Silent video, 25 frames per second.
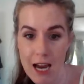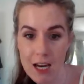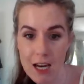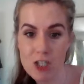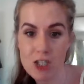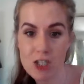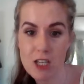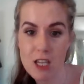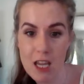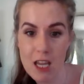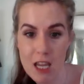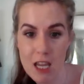
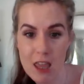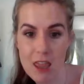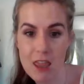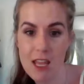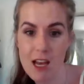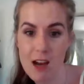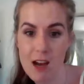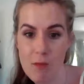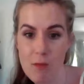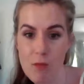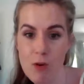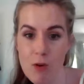actually in
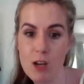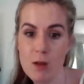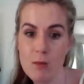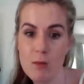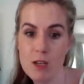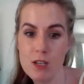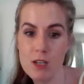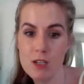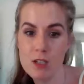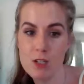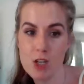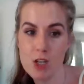that
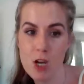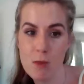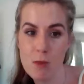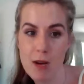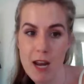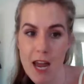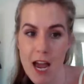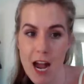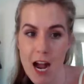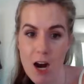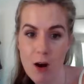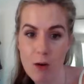moment
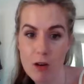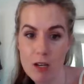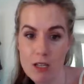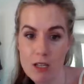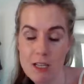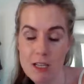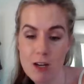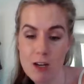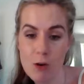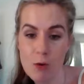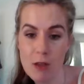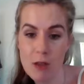determine how we
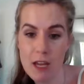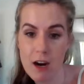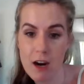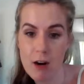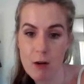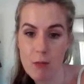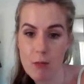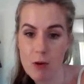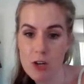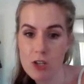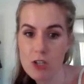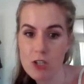deal with our
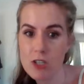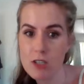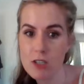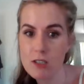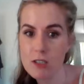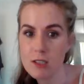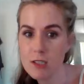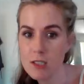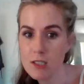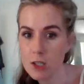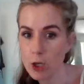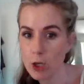
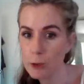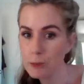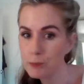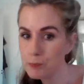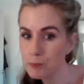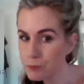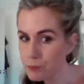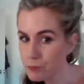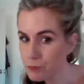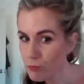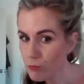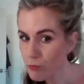emotions. So
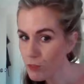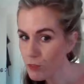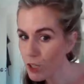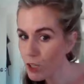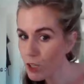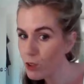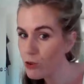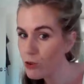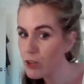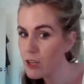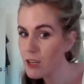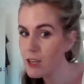
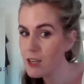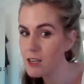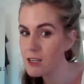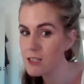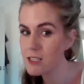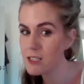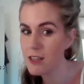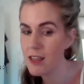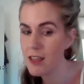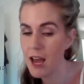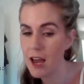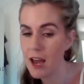looking
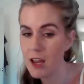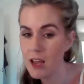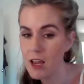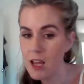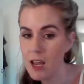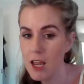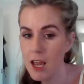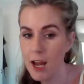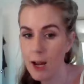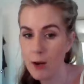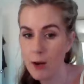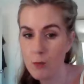into that
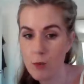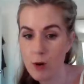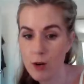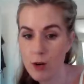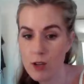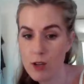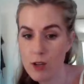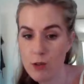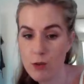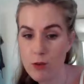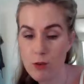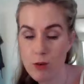and
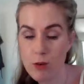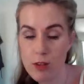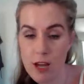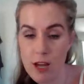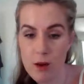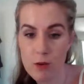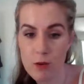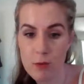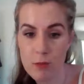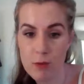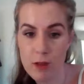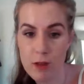working through
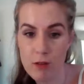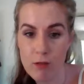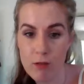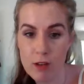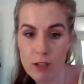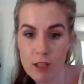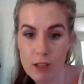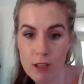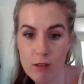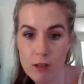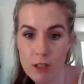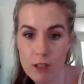that would be a
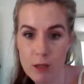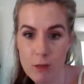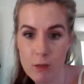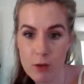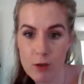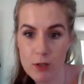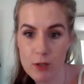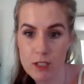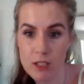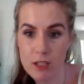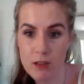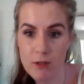really, really
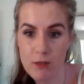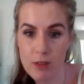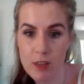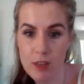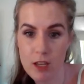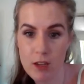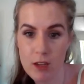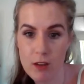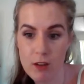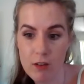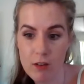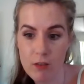positive
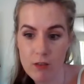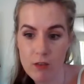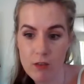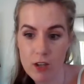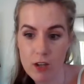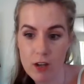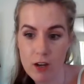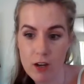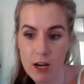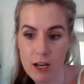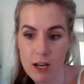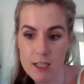thing for
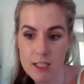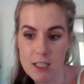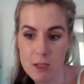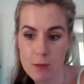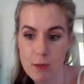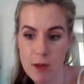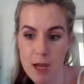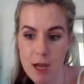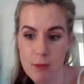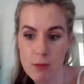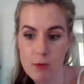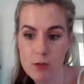you guys to
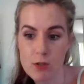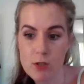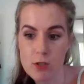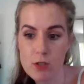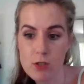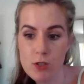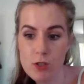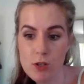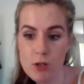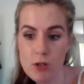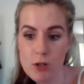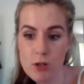be able to
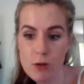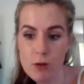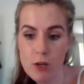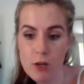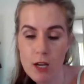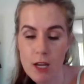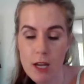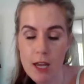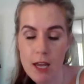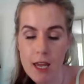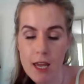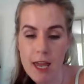do.
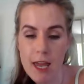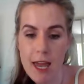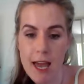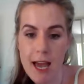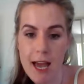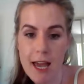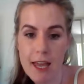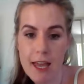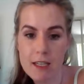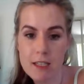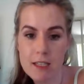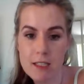
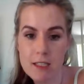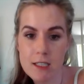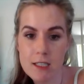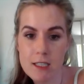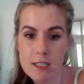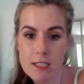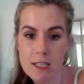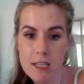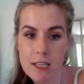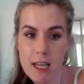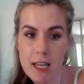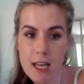
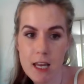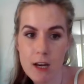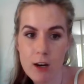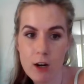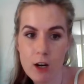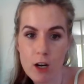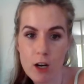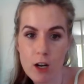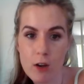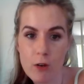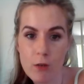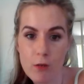And
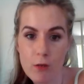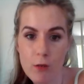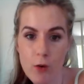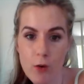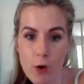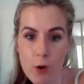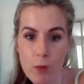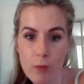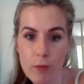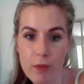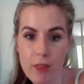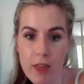then
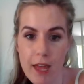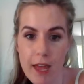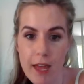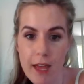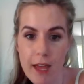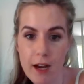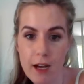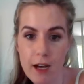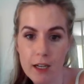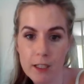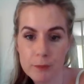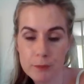from
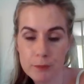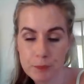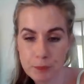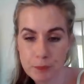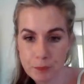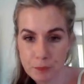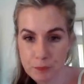there,